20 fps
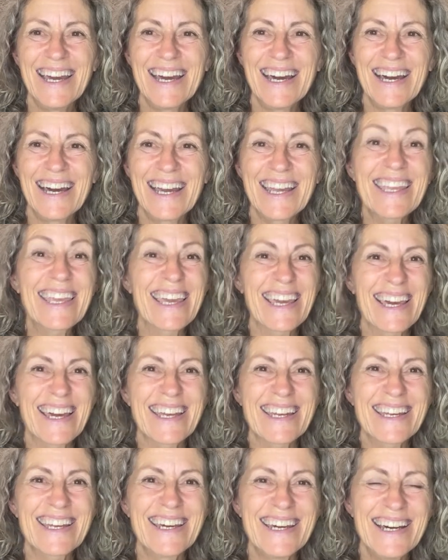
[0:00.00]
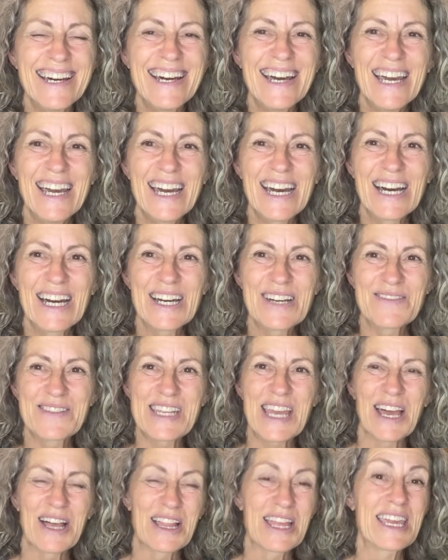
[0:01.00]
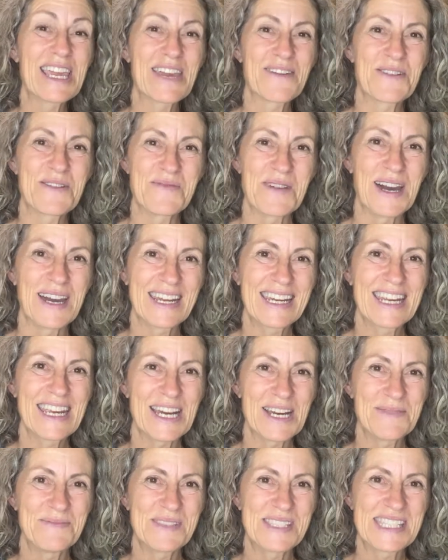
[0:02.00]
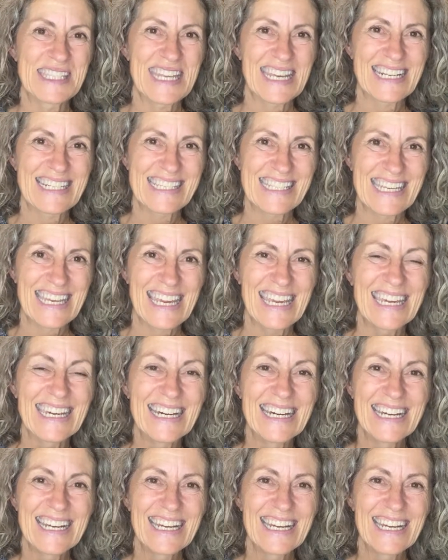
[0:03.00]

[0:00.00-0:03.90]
Again, I'm telling everybody I'm 60.